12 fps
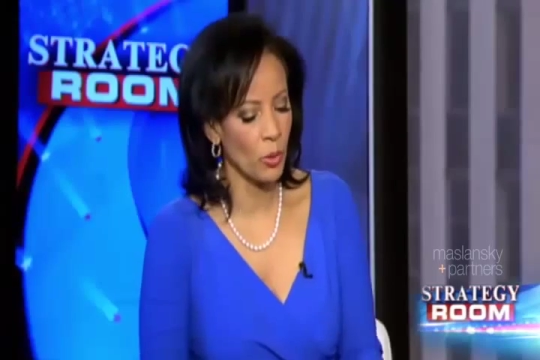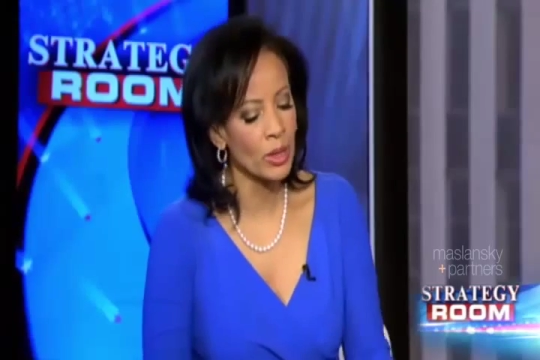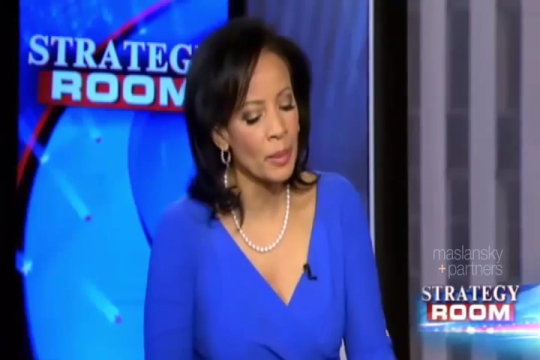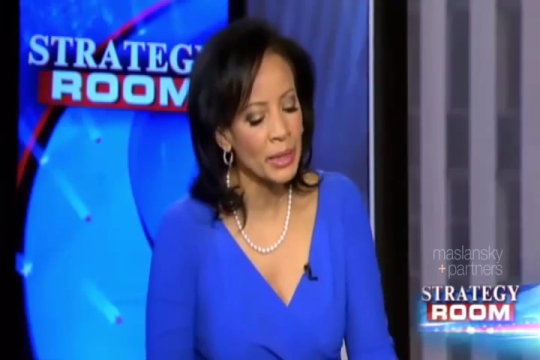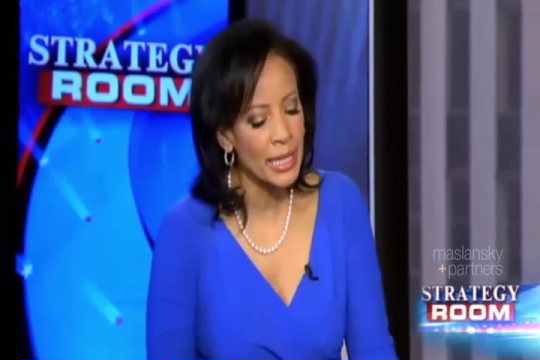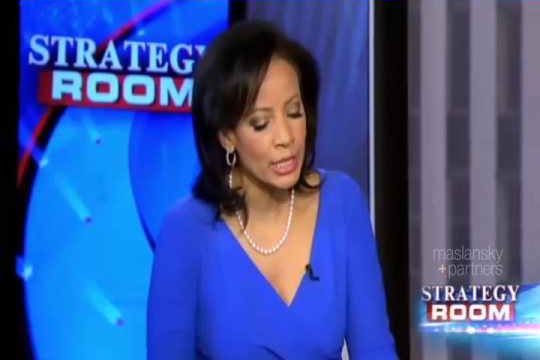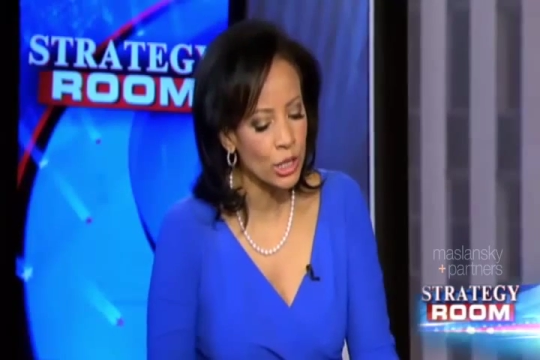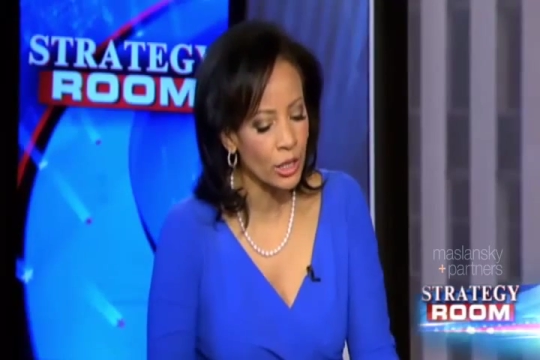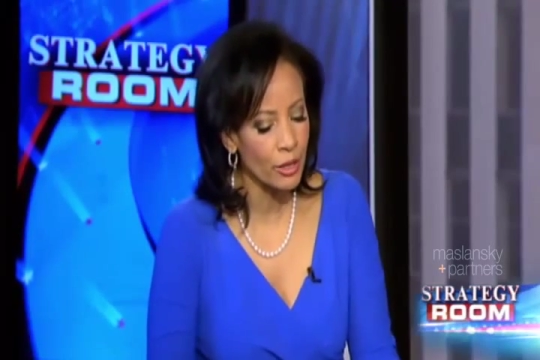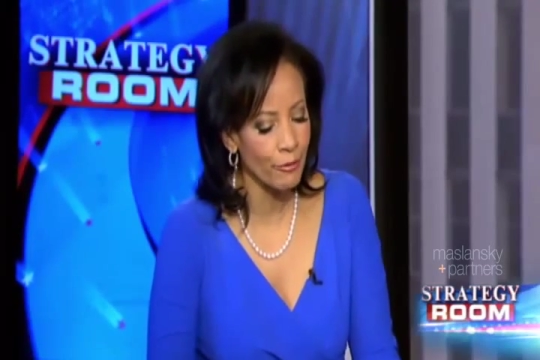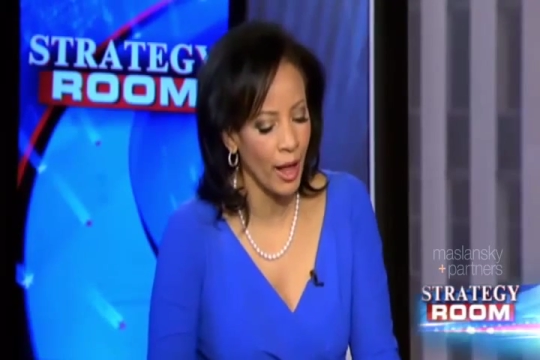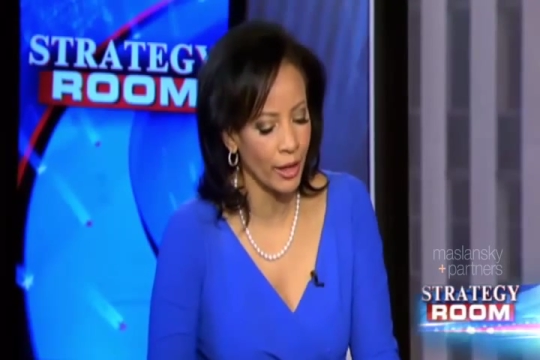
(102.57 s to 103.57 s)
Well, let's look
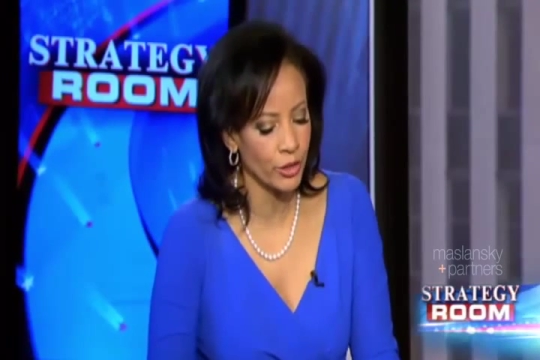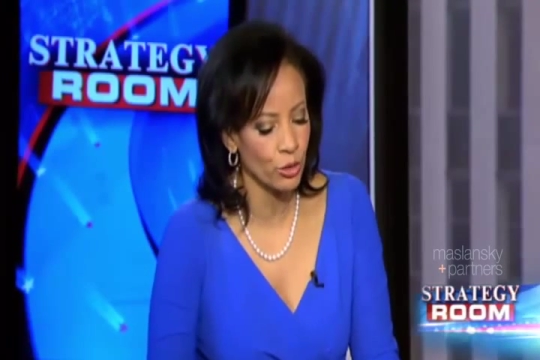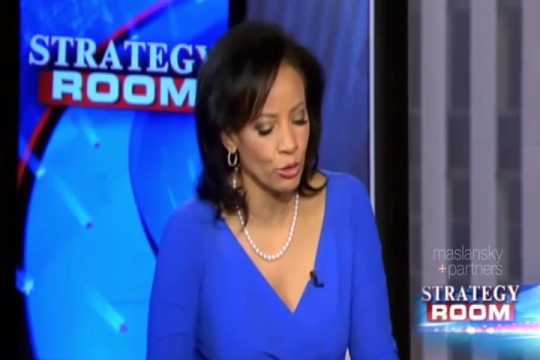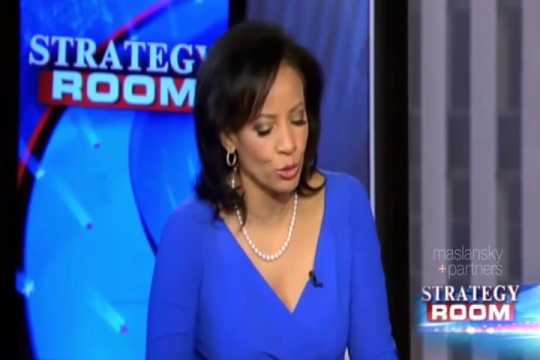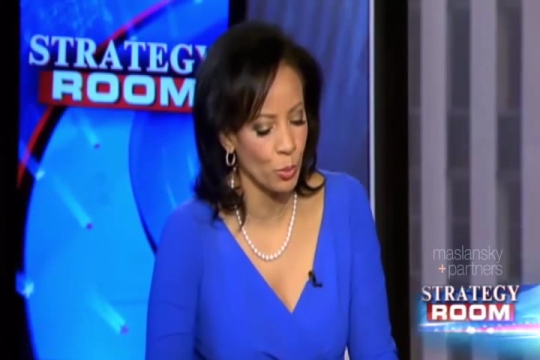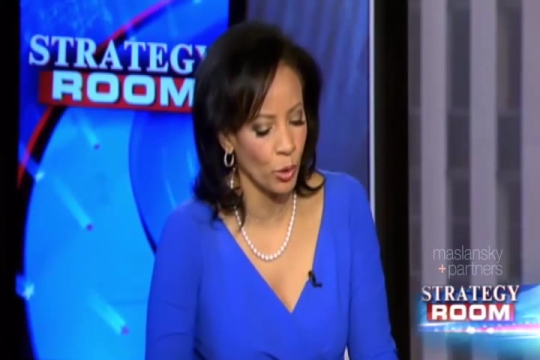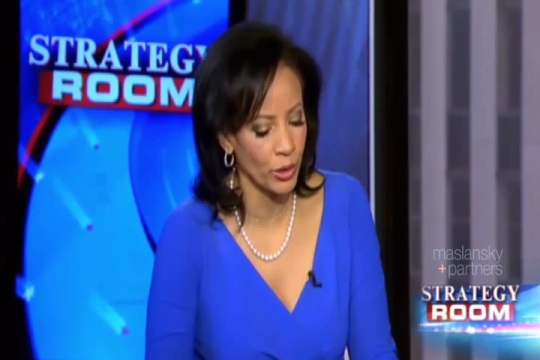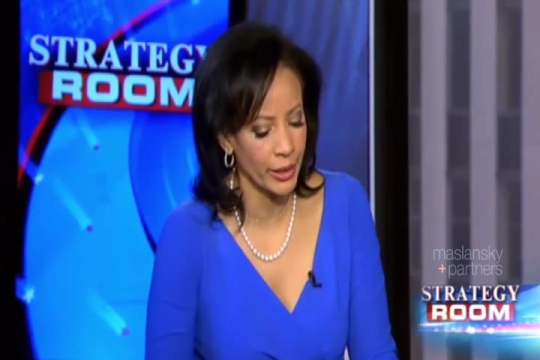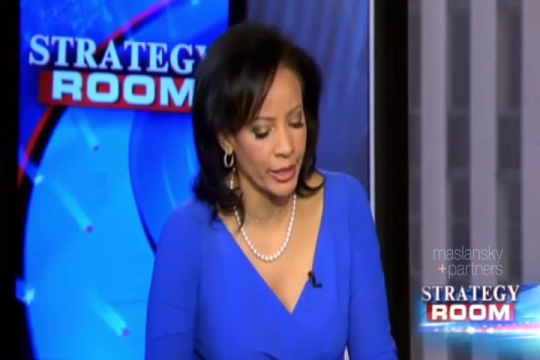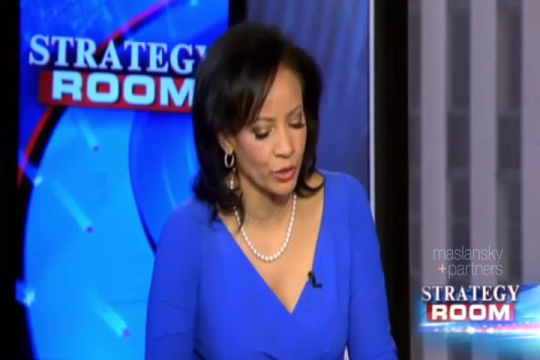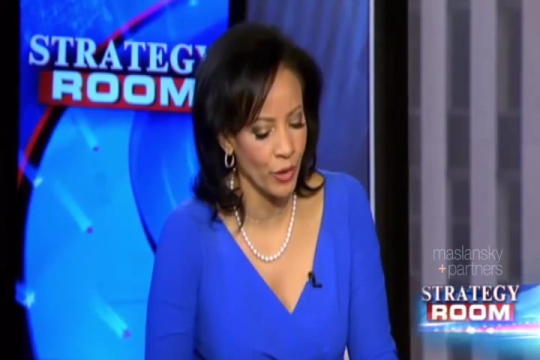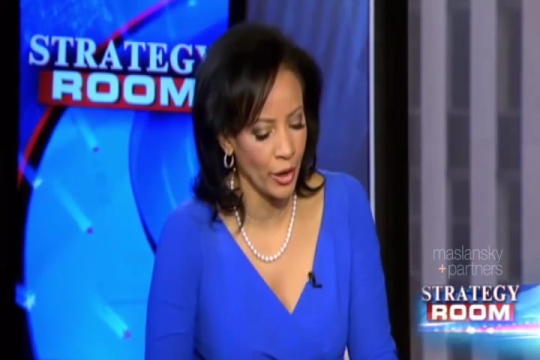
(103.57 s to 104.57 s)
at the Fox News poll, the
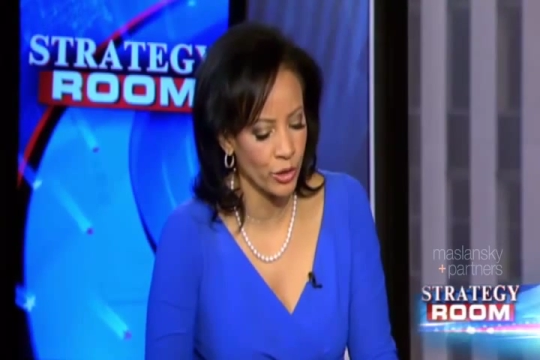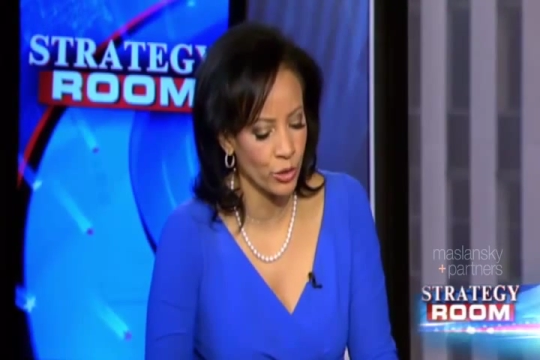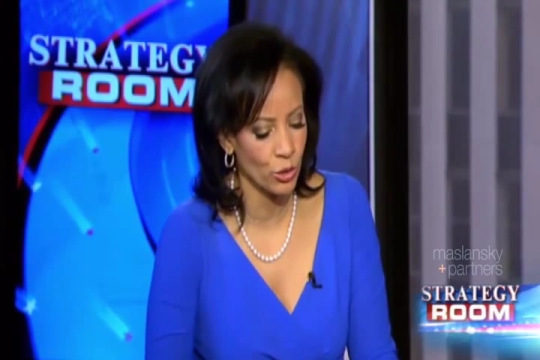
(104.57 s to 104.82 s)
latest Fox